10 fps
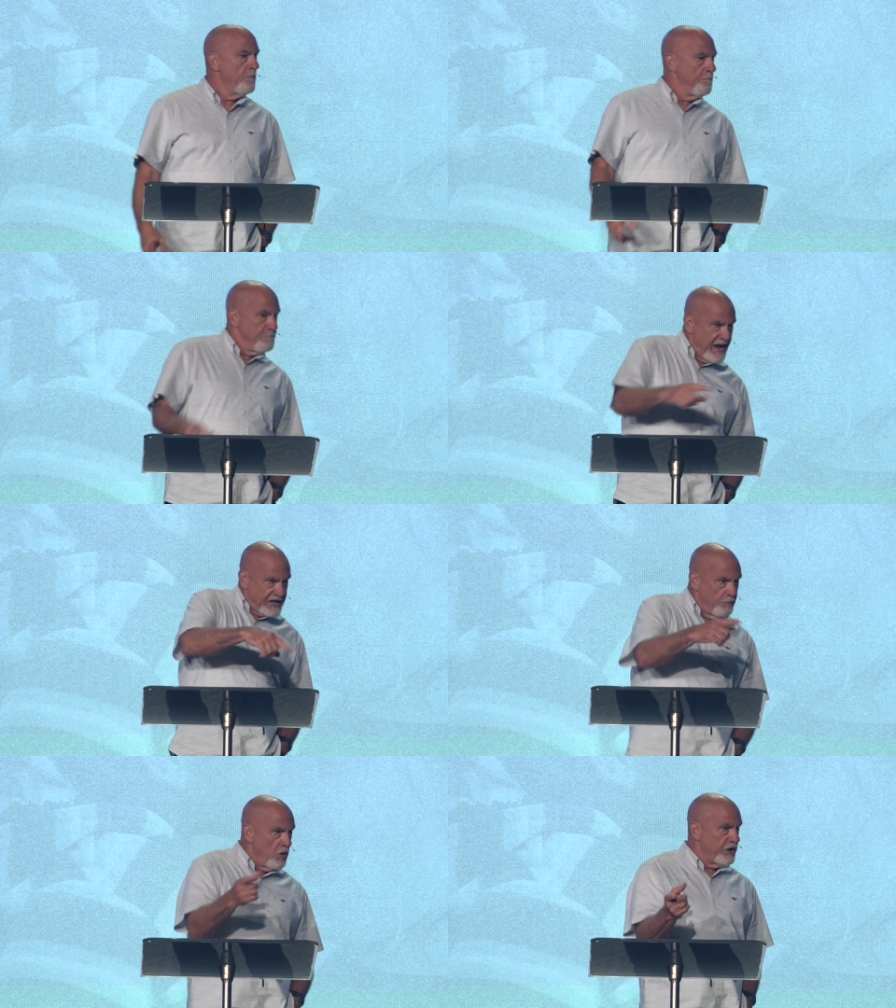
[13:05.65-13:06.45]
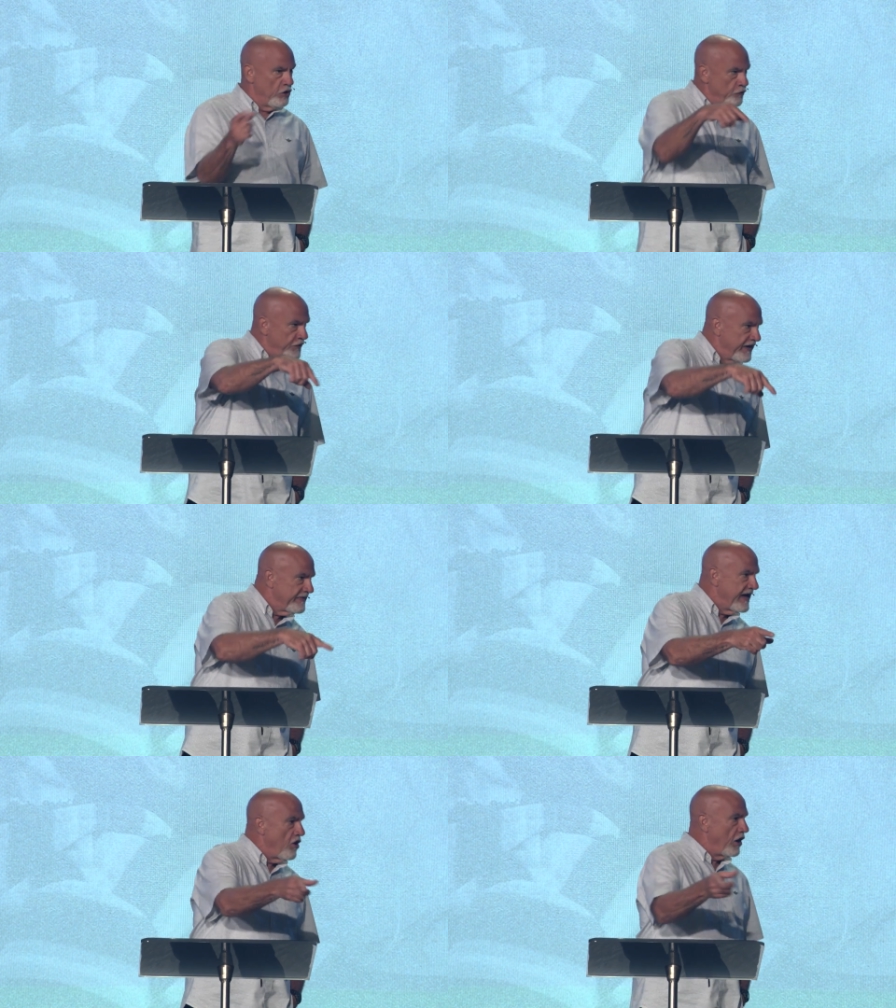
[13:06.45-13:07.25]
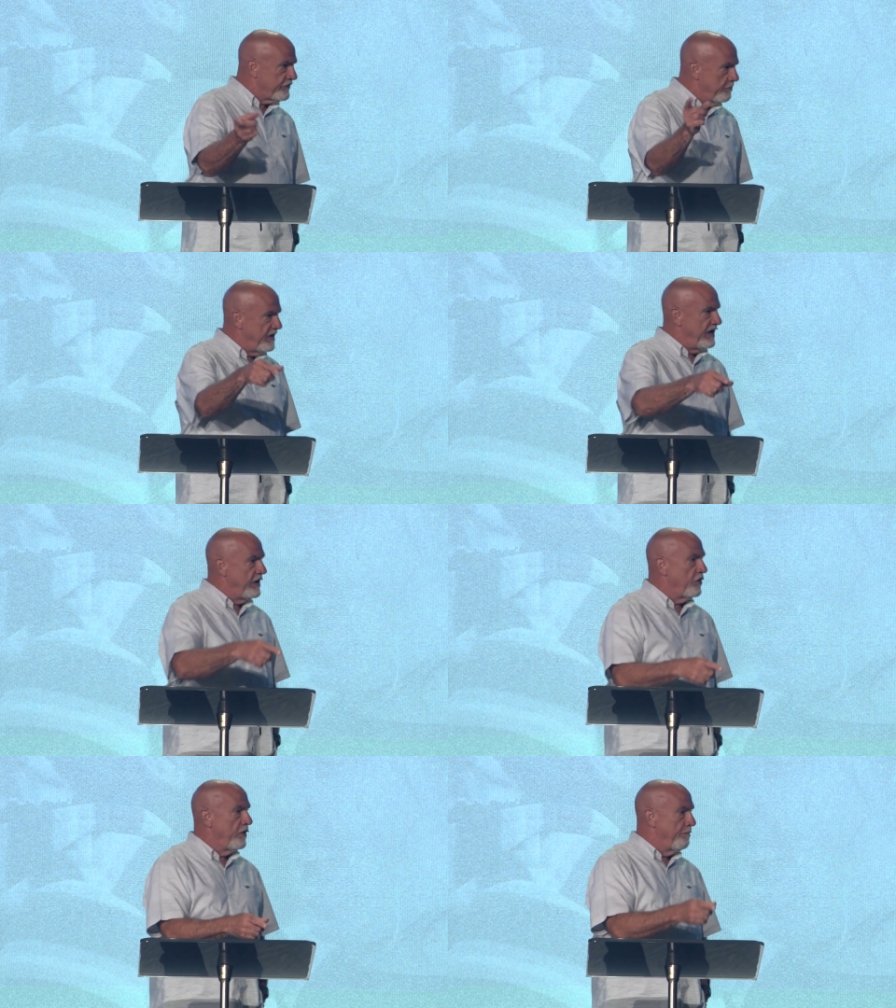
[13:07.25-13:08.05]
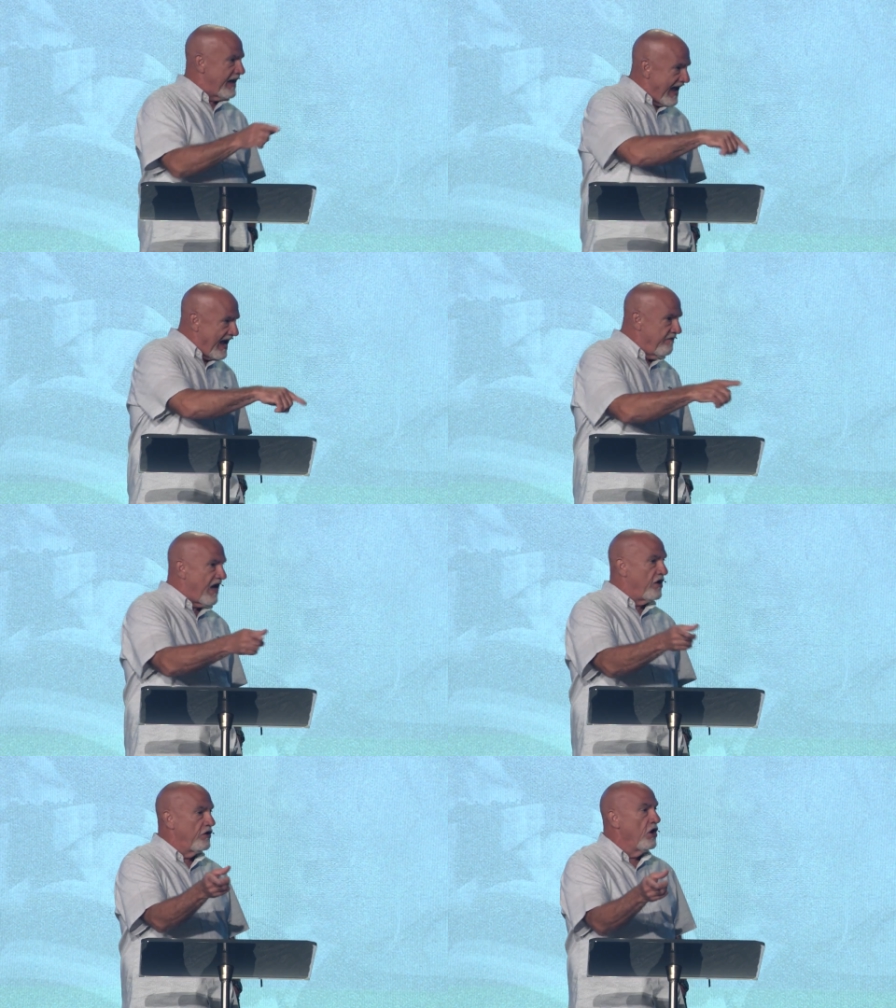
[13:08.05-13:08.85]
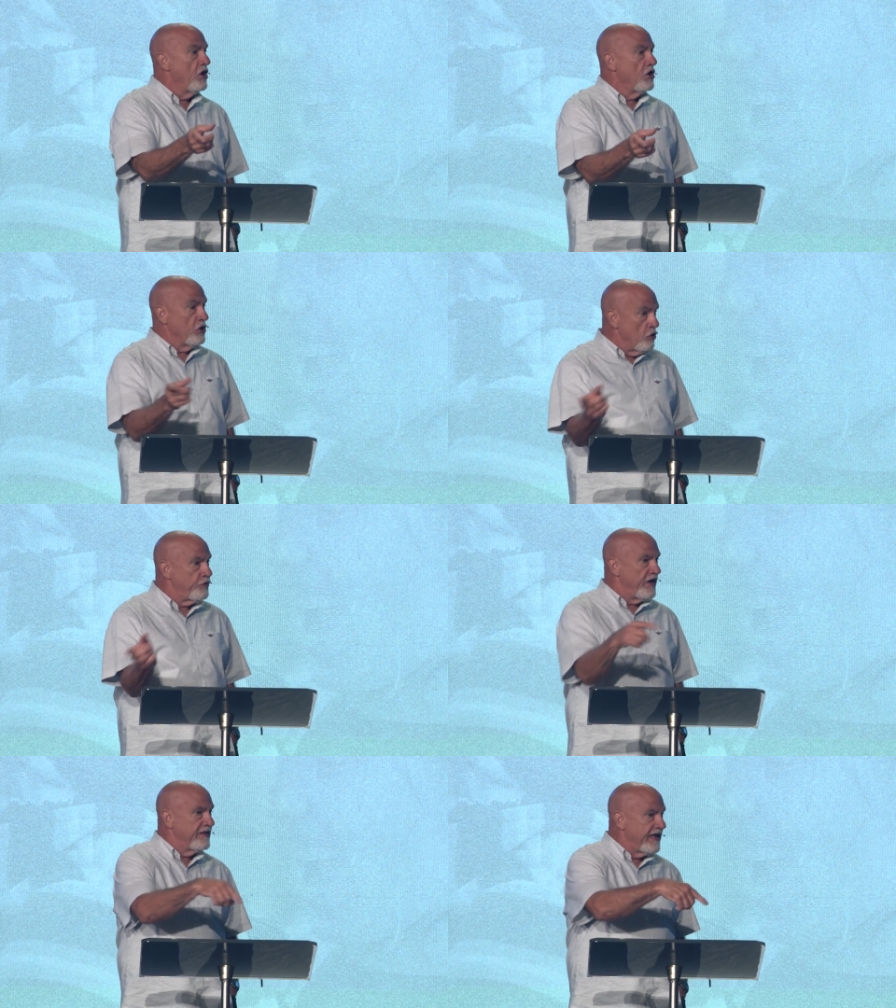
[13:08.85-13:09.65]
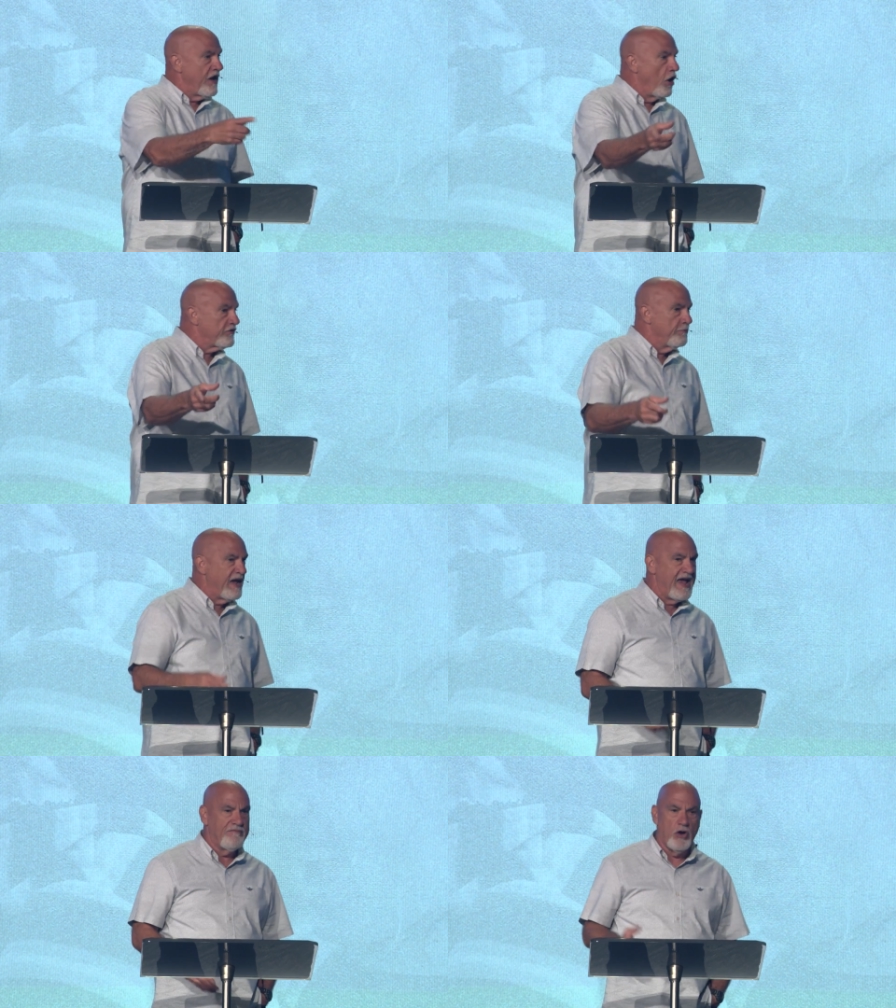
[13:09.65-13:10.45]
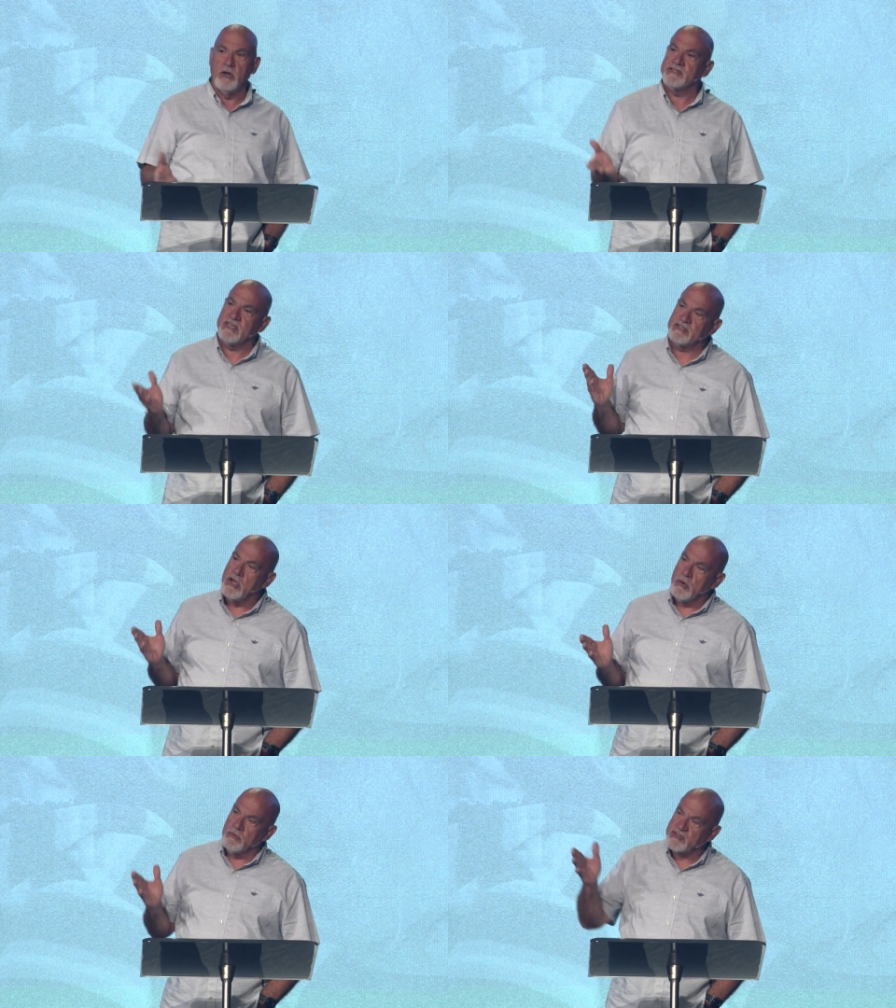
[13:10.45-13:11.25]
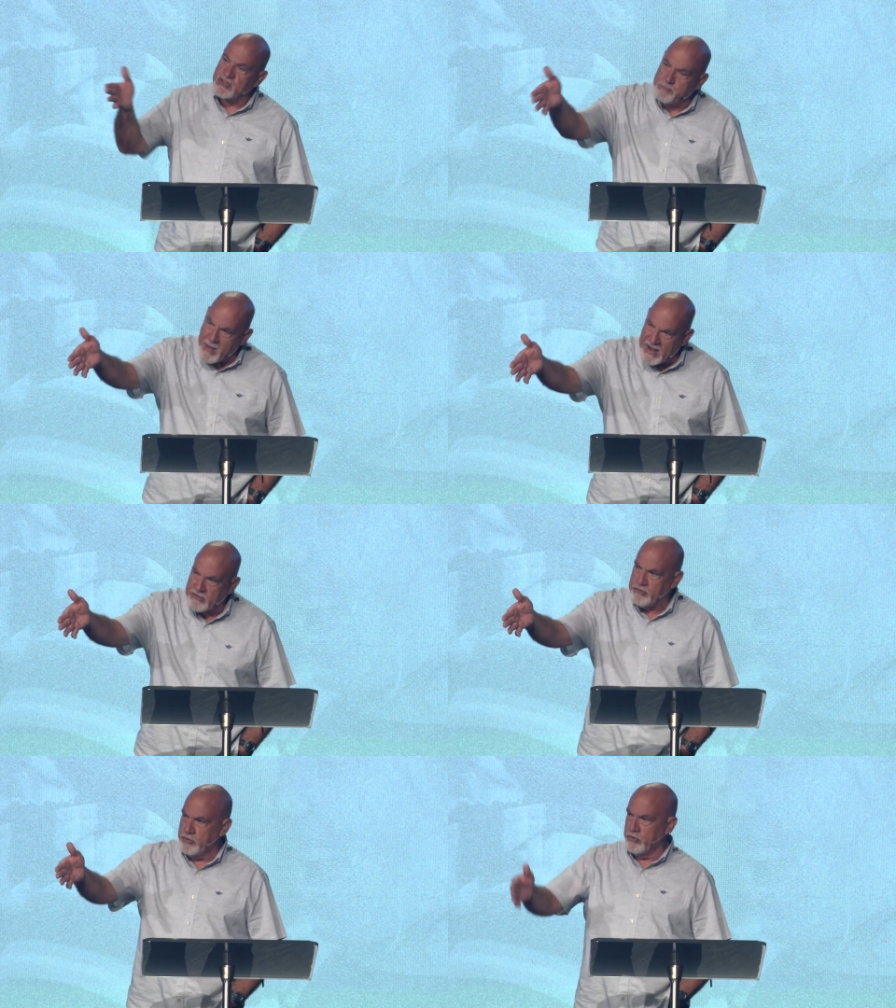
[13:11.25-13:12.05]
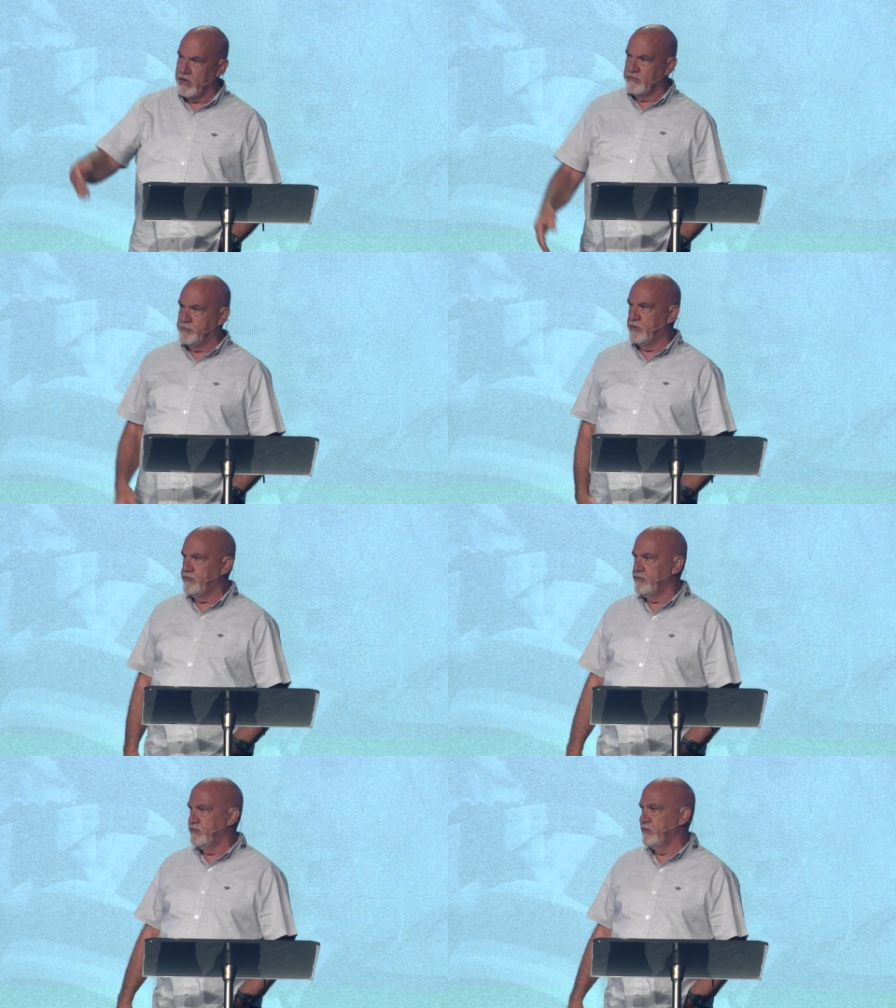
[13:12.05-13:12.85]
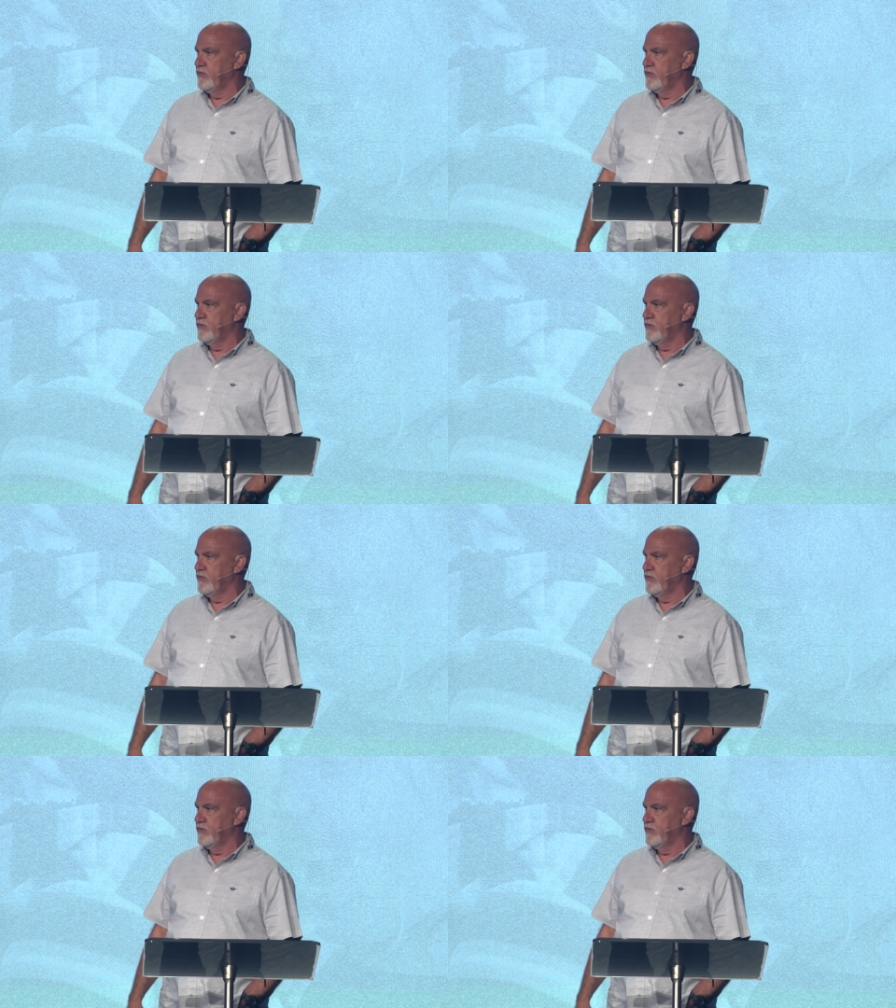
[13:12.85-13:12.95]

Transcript: make them what you think they ought to be, and behave how you think they ought to behave. No, it says respect your husbands.